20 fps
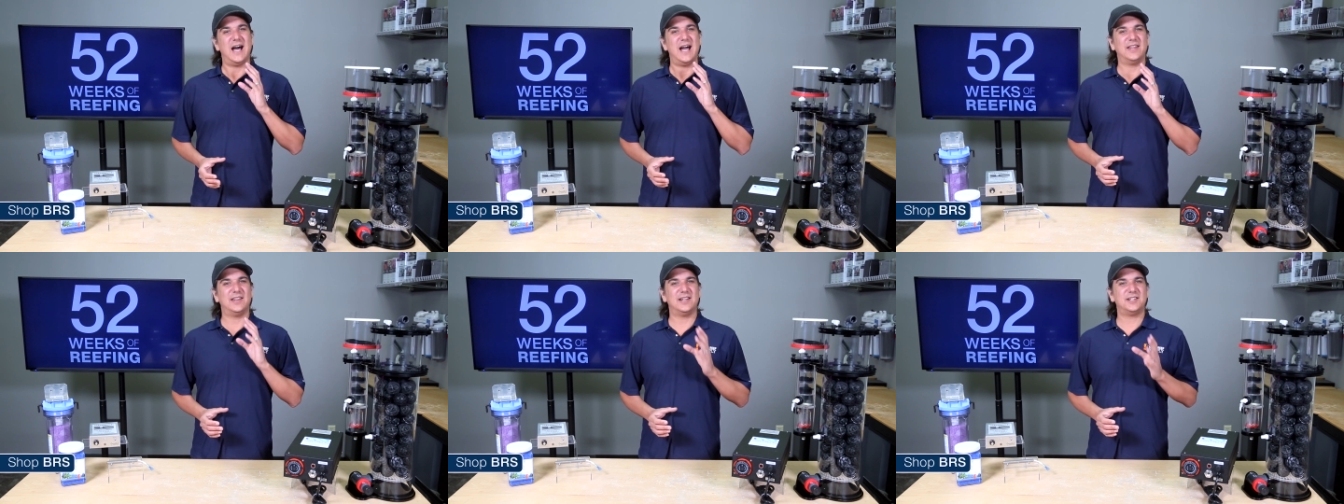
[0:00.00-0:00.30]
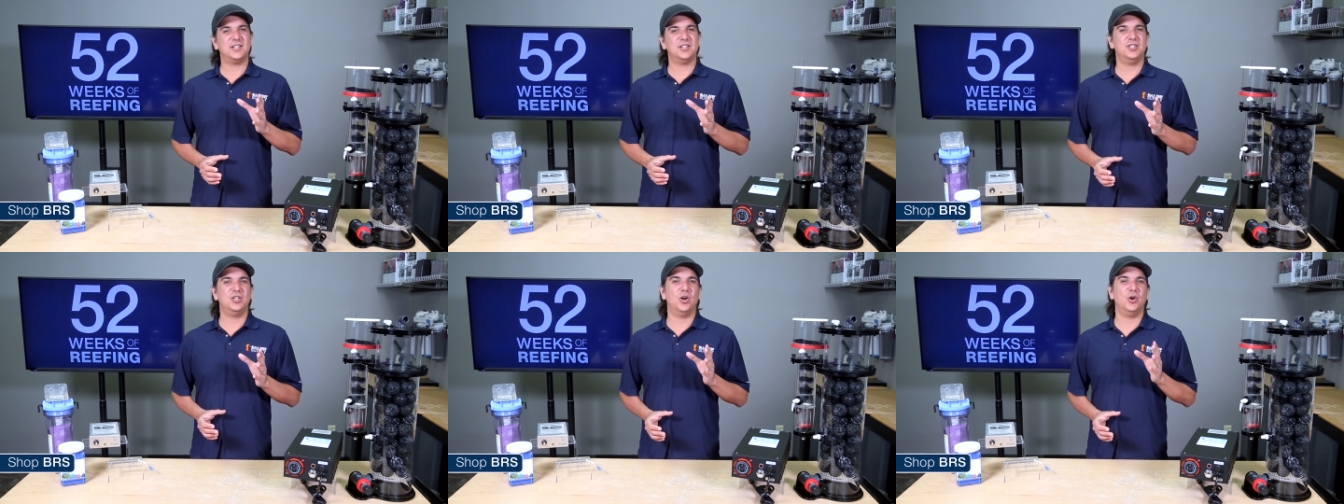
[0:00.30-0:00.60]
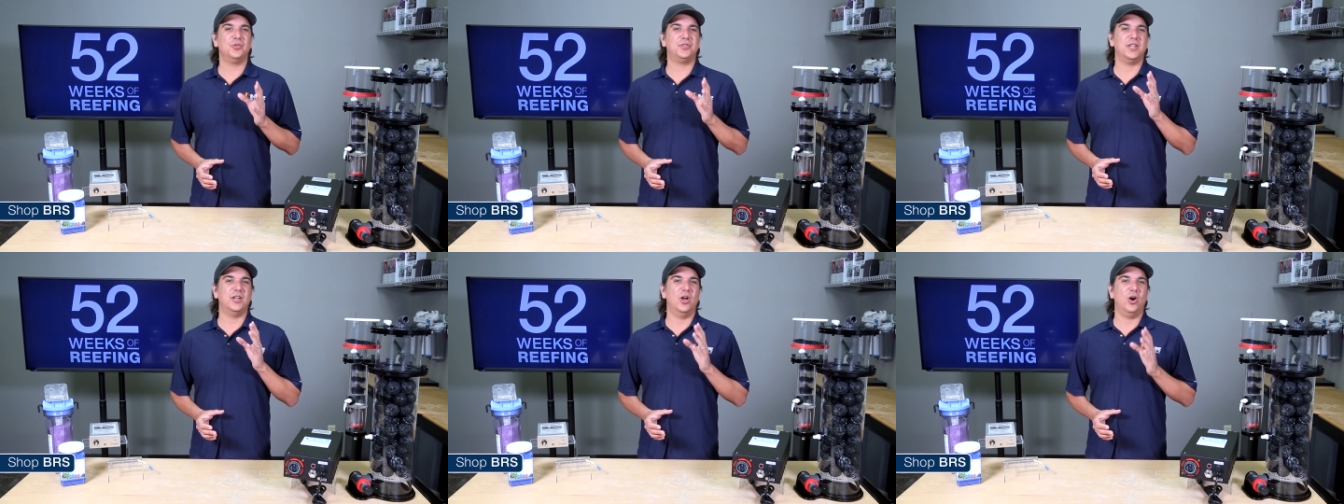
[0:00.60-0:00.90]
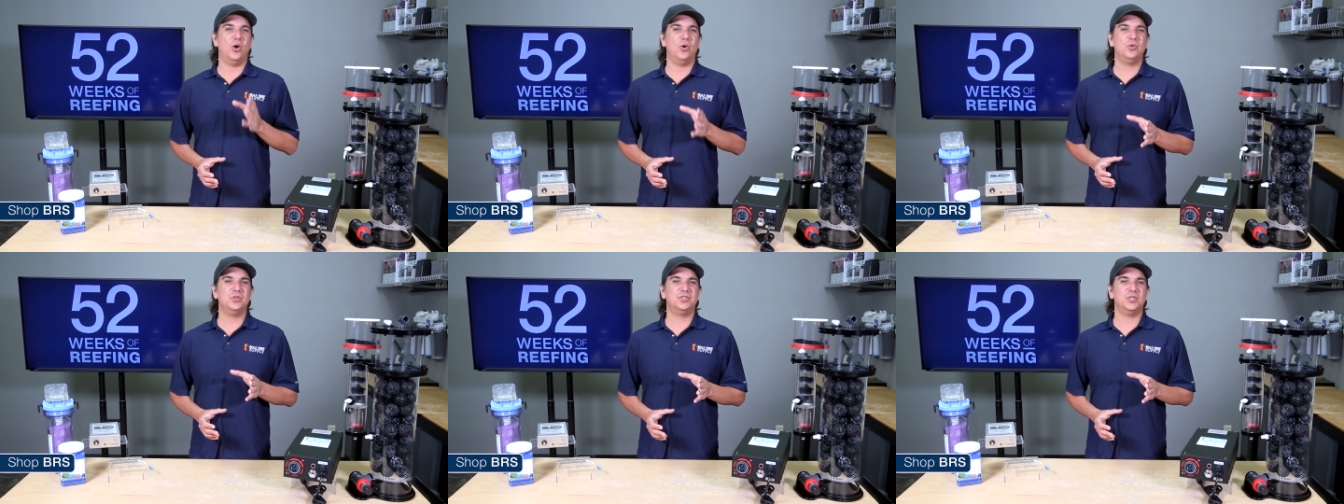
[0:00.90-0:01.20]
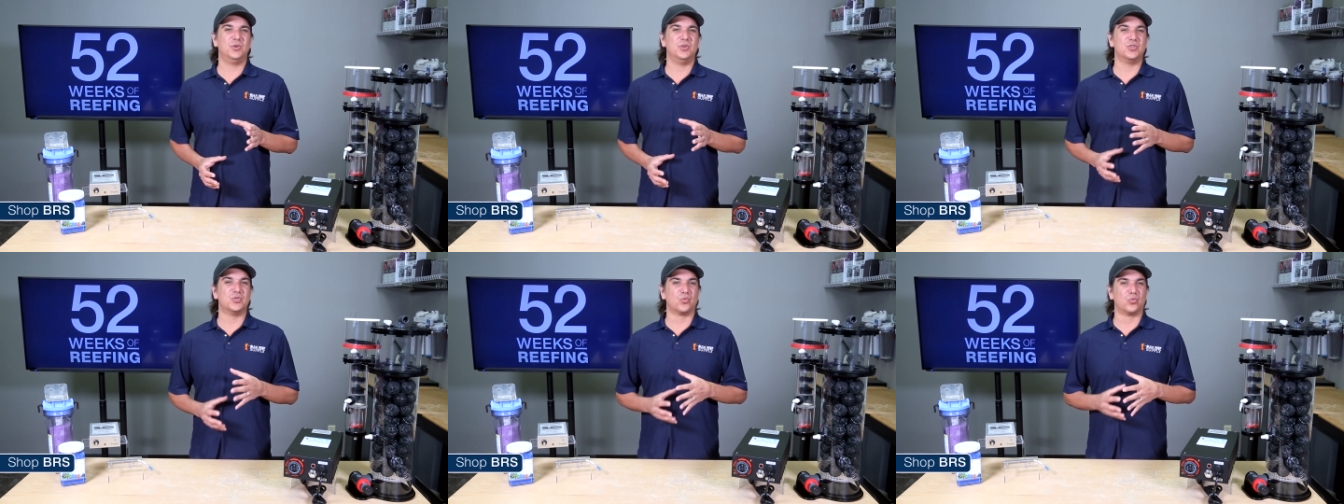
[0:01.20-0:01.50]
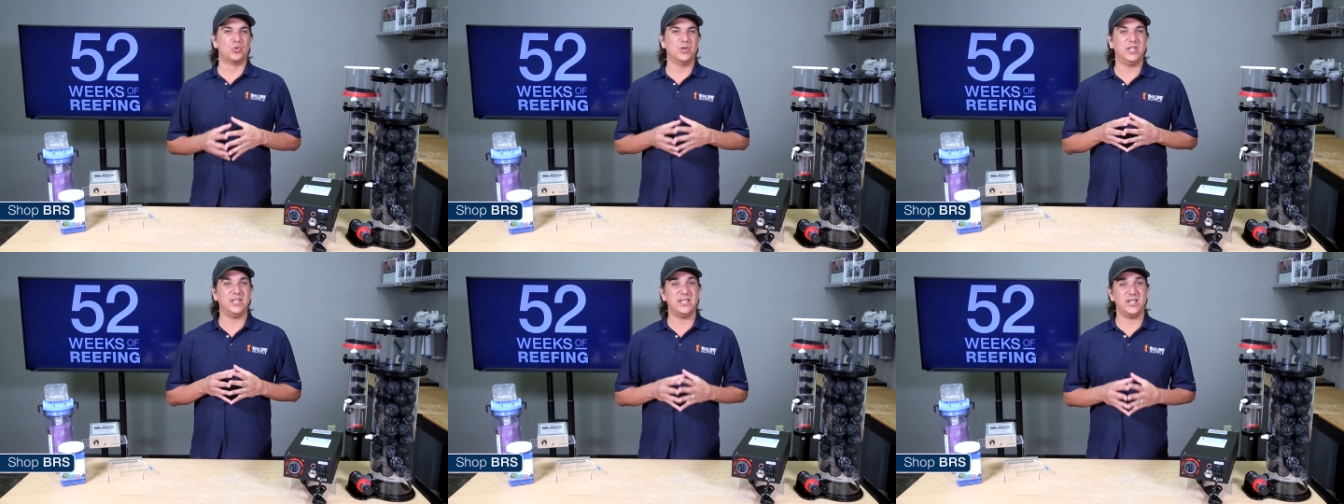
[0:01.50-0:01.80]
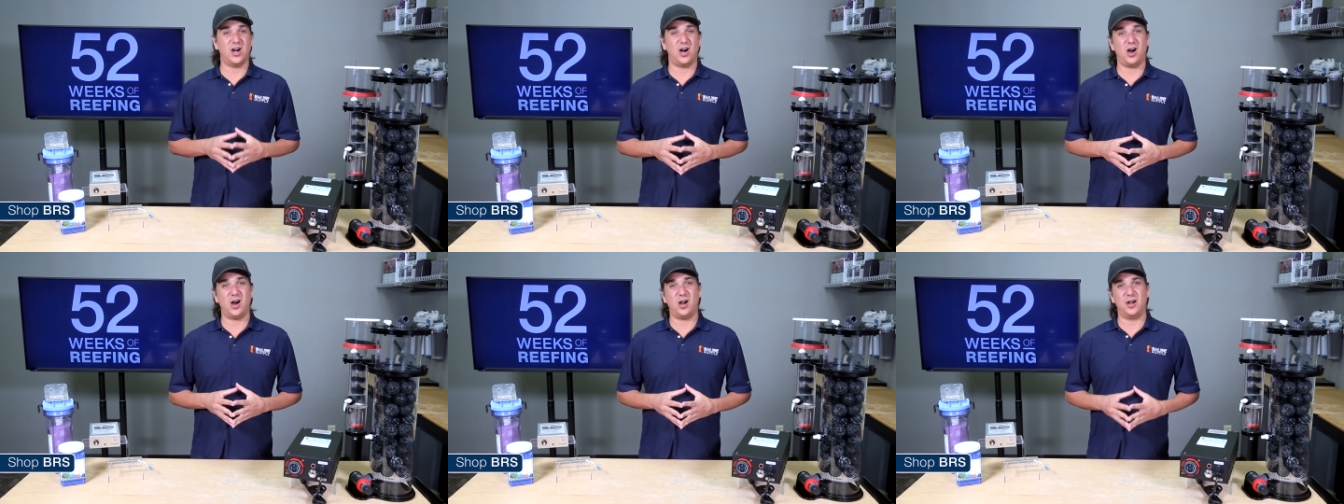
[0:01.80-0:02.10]
I'd like to note that ozone is
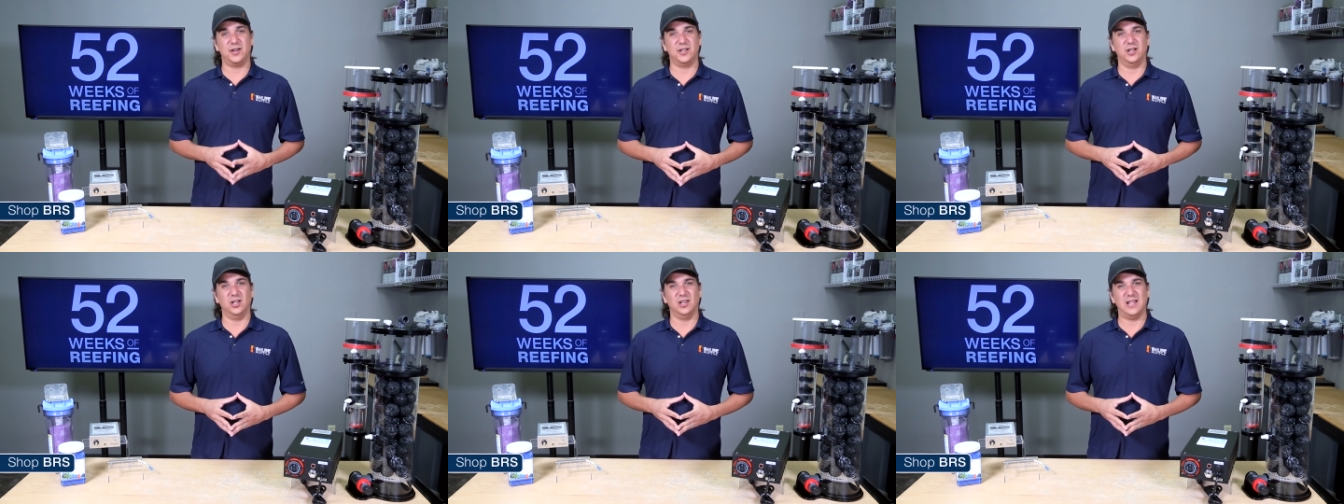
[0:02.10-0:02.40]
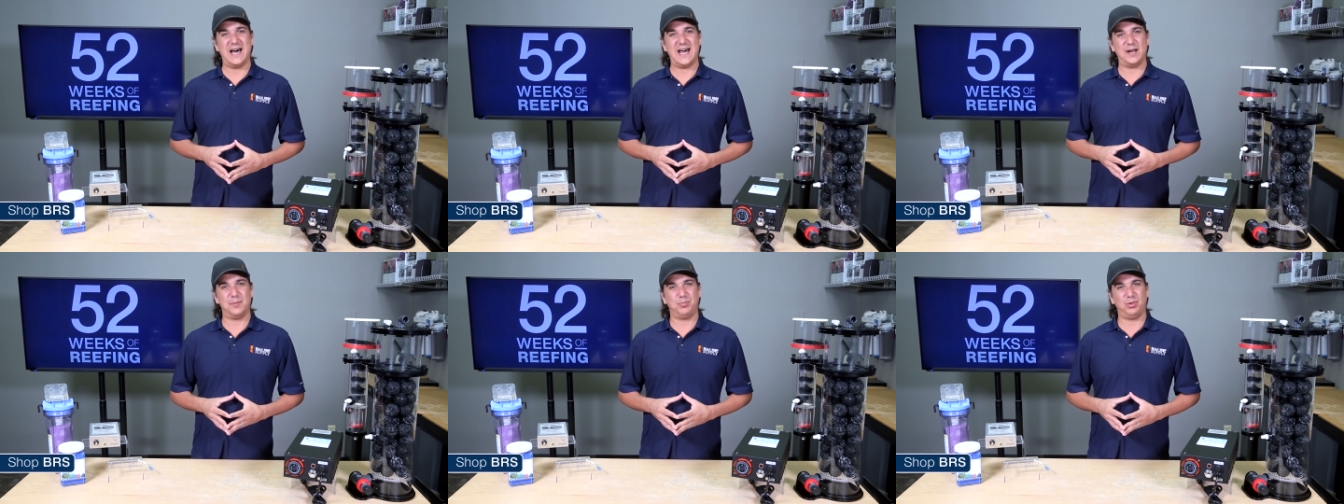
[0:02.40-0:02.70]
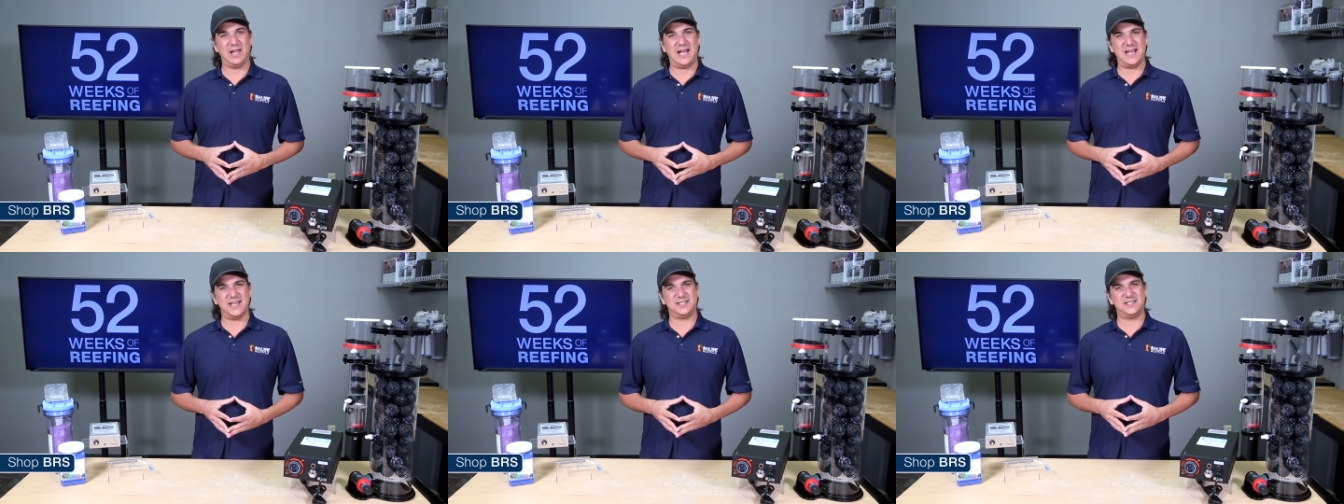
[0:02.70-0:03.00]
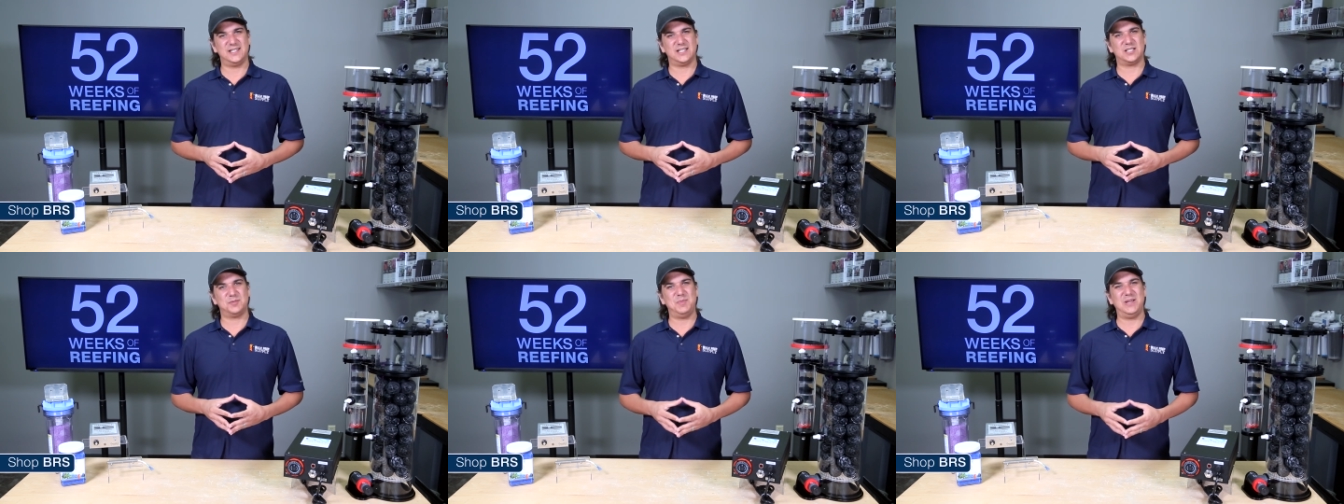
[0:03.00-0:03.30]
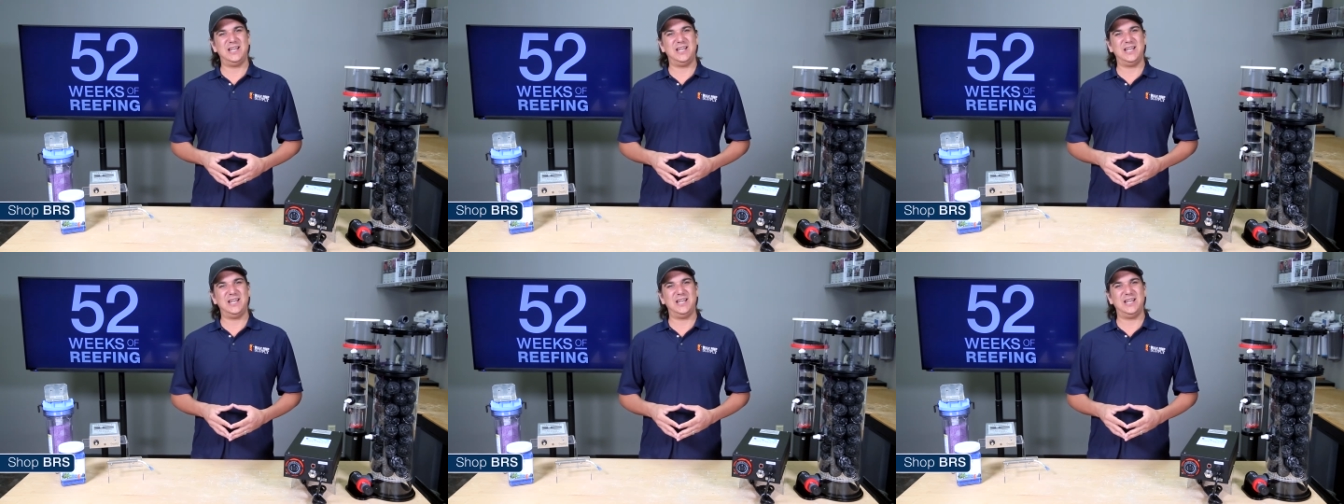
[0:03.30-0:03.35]
really hard on a lot of plastics,